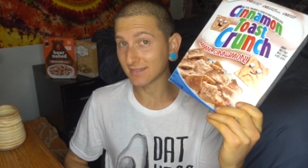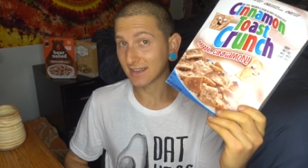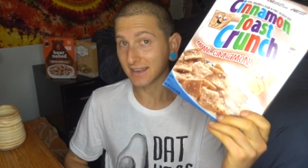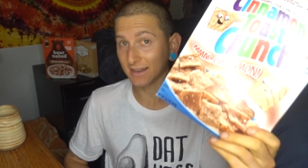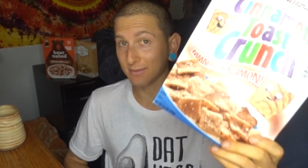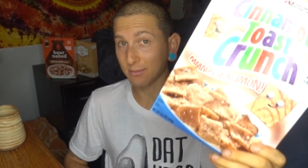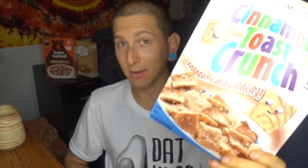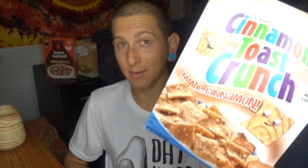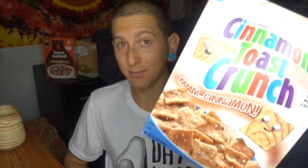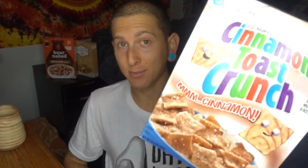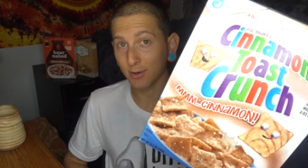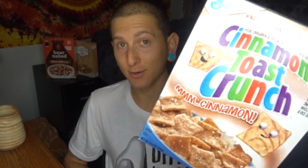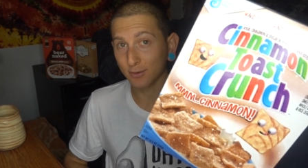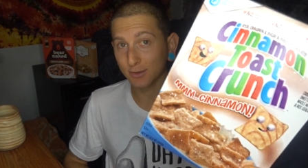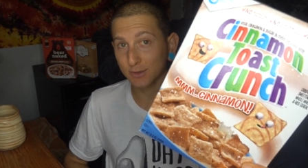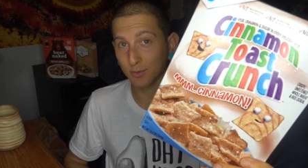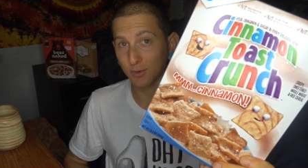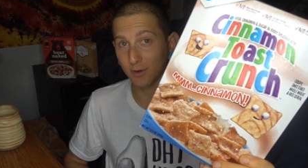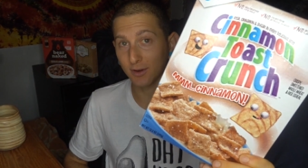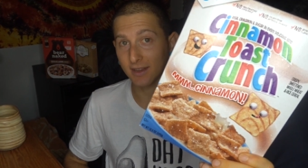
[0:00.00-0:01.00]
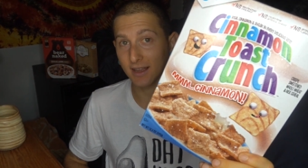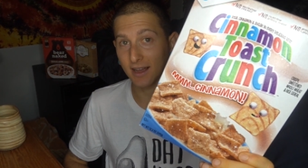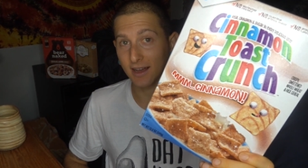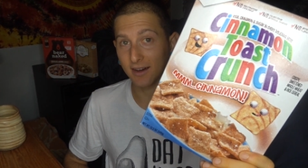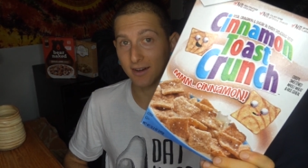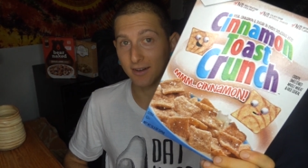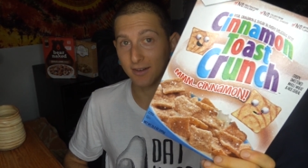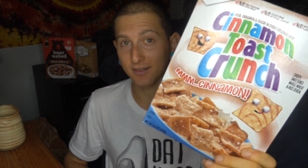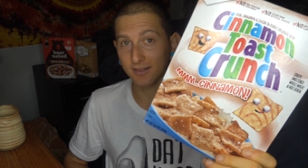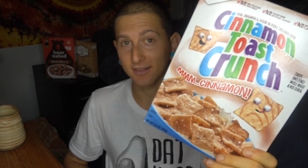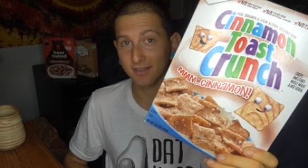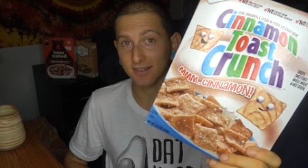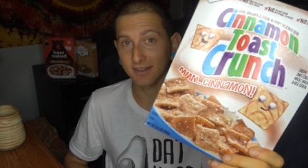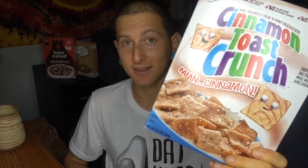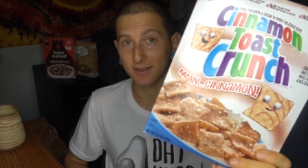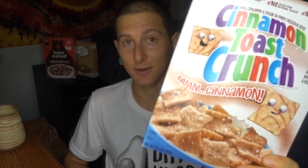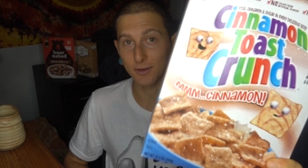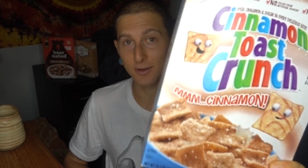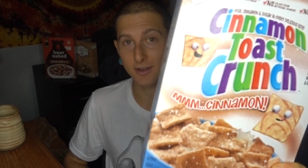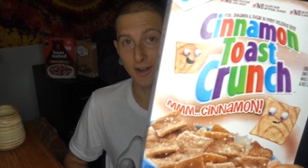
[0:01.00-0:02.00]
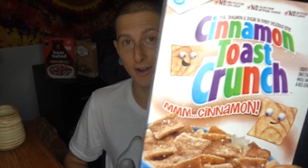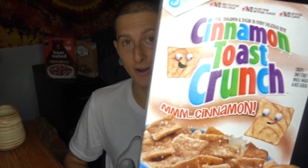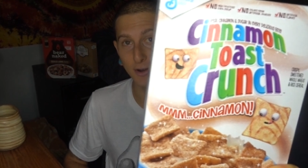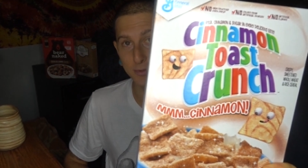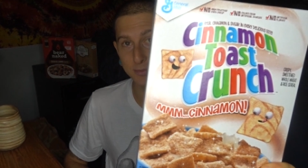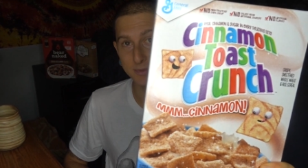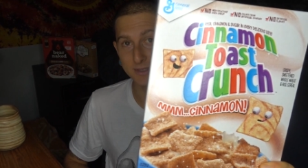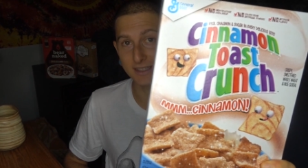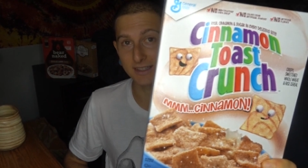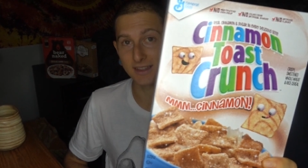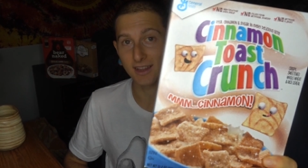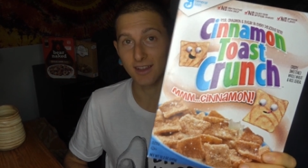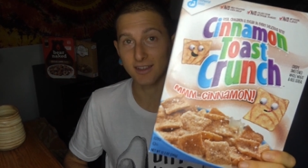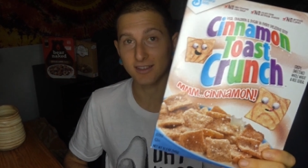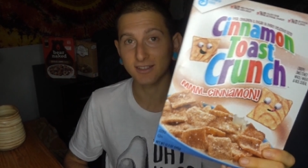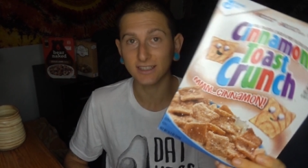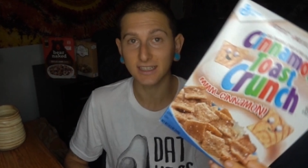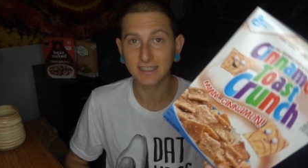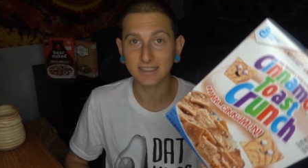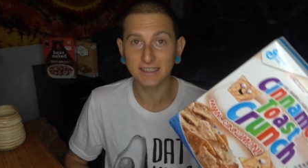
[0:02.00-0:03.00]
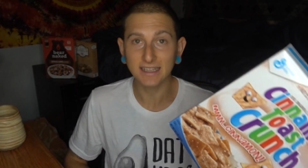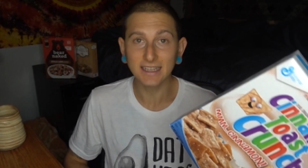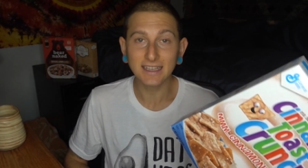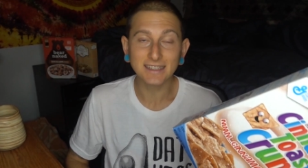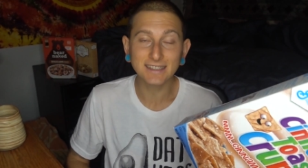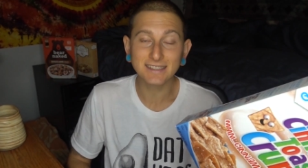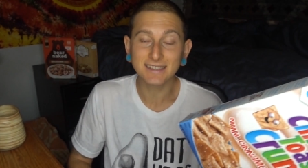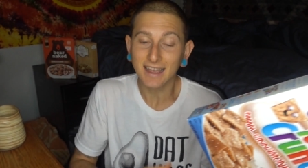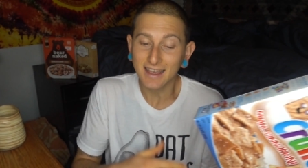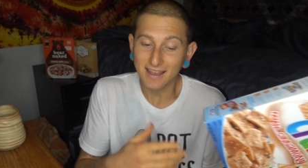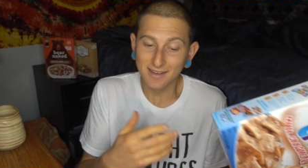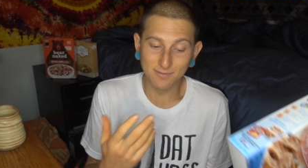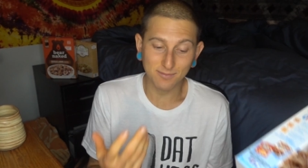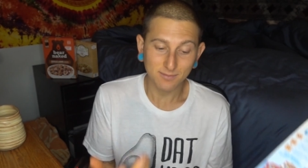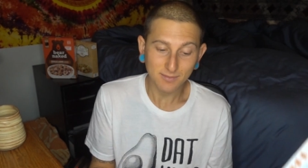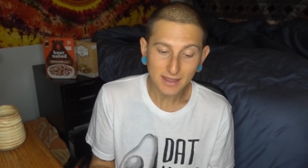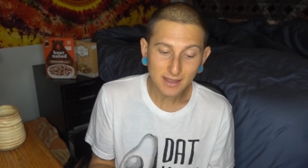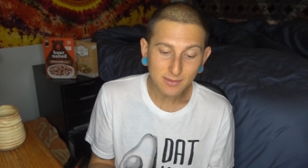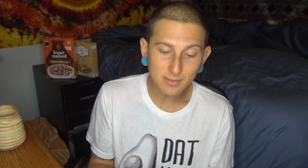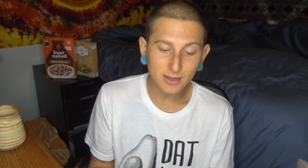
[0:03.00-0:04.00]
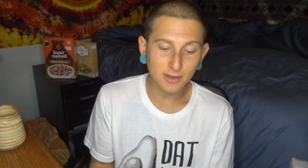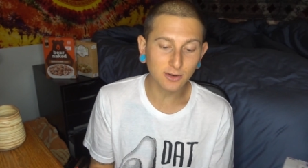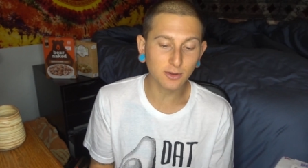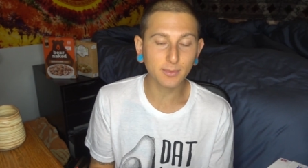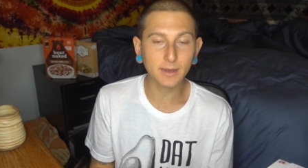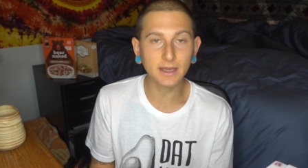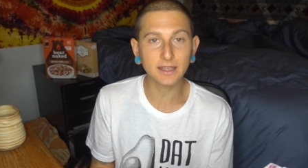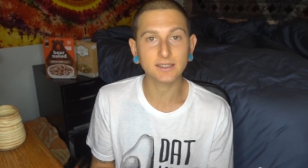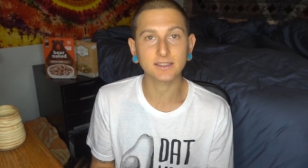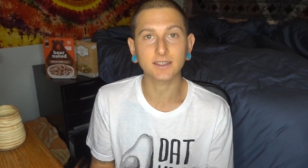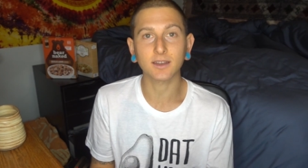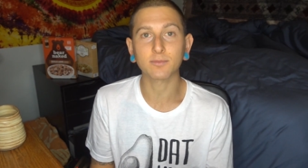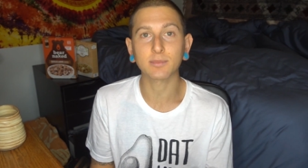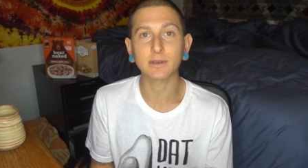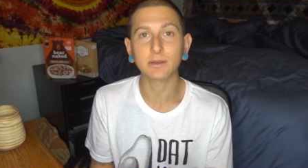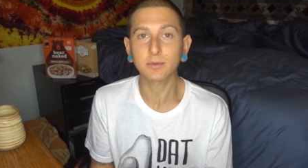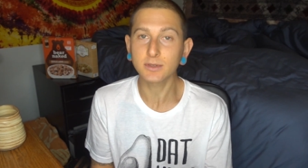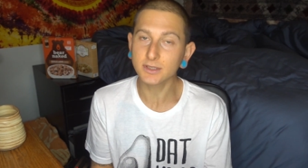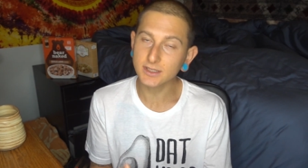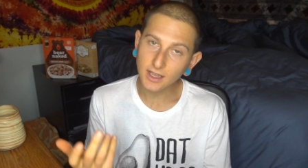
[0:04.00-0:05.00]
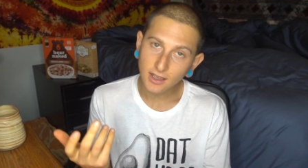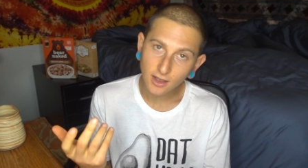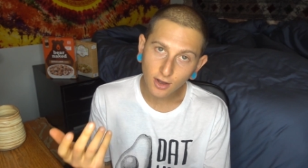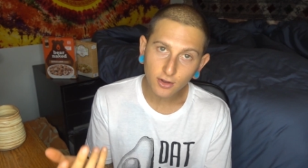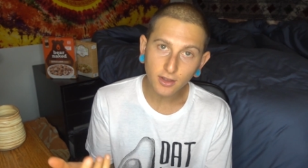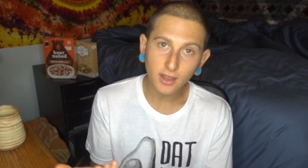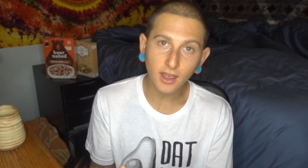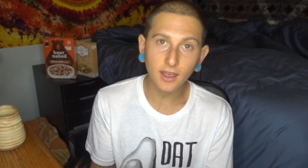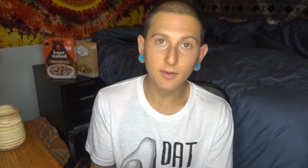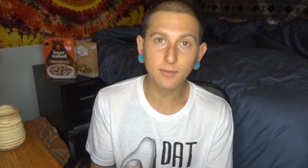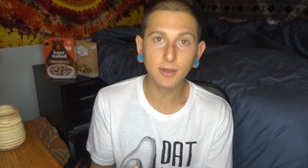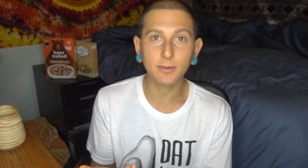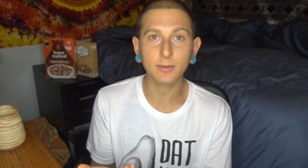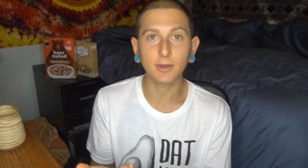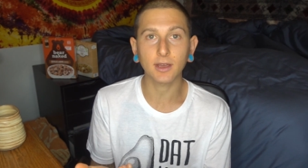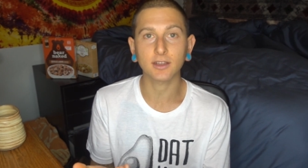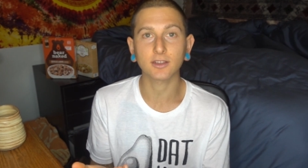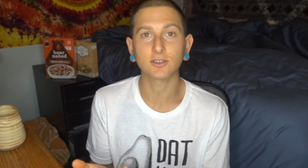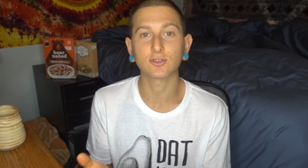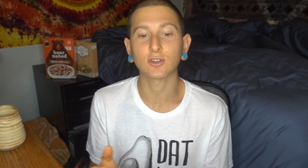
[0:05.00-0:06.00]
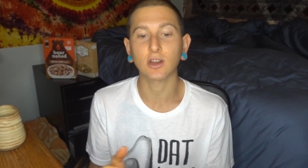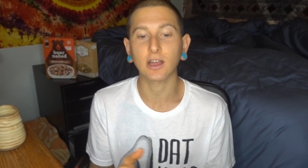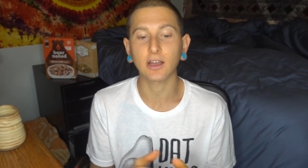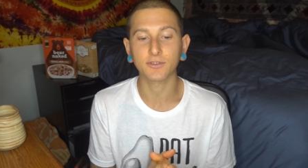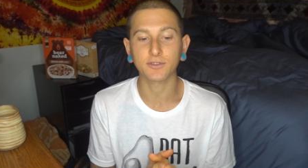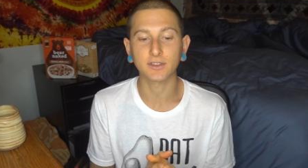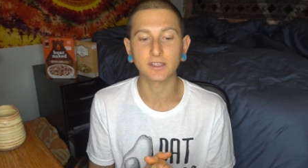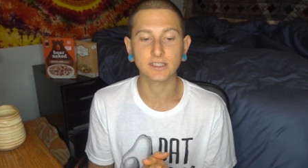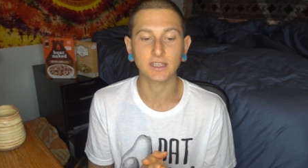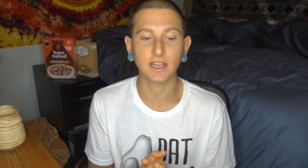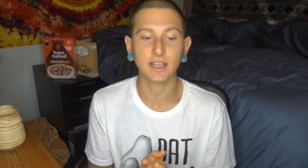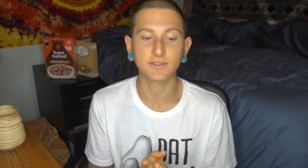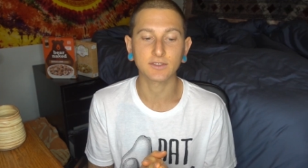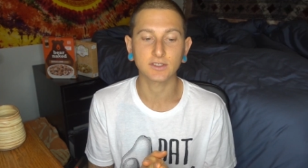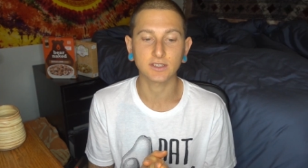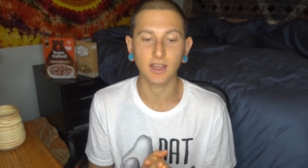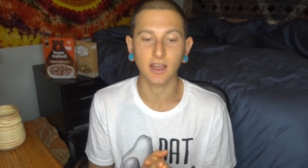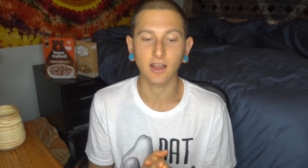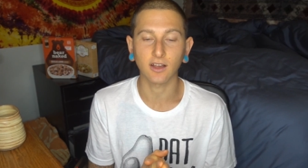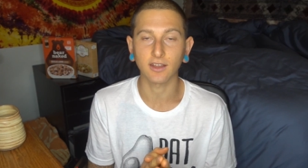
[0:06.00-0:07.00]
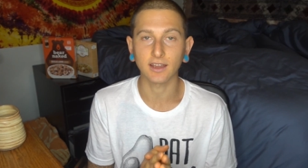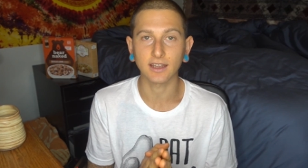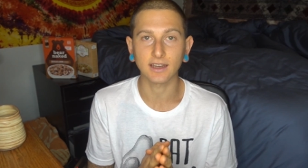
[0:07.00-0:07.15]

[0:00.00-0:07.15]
eating my post-workout, you know, carbs and lunch as this, maybe it'll make some people say, okay, maybe I could try out this lifestyle.